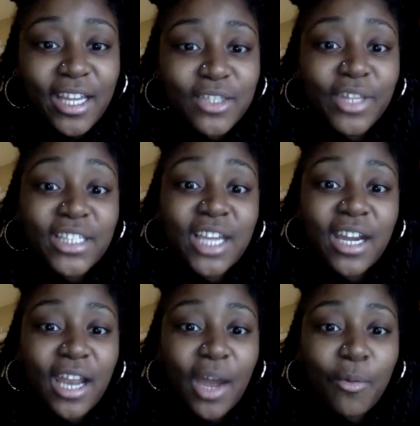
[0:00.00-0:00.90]
And so that's
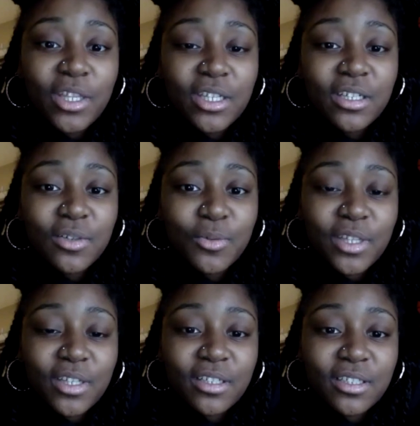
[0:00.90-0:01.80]
kind of, like, what
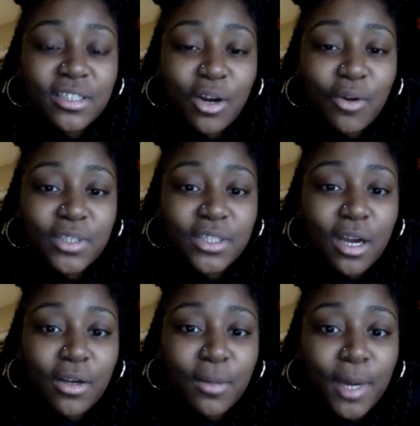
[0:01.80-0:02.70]
the song was
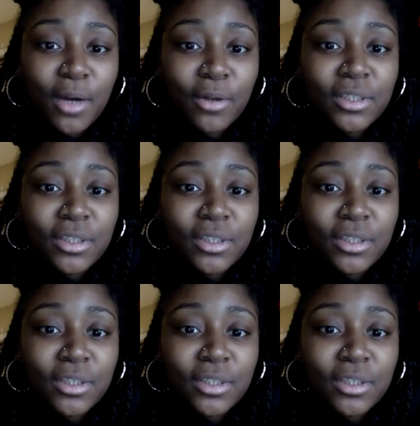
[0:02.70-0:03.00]
talking about.